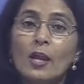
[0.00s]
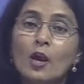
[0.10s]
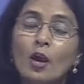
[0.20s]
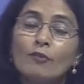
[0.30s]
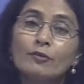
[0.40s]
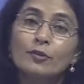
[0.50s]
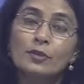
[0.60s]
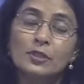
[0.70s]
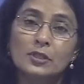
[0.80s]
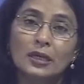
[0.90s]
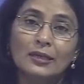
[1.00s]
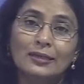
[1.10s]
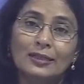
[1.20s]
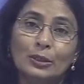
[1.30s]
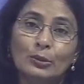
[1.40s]
Of course,
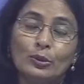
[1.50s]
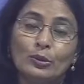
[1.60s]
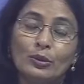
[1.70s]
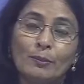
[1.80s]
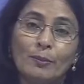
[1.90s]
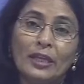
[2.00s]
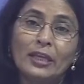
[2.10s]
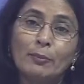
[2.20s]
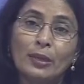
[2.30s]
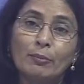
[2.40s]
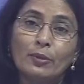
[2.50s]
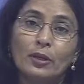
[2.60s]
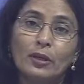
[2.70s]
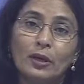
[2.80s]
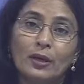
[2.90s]
many
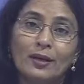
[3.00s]
people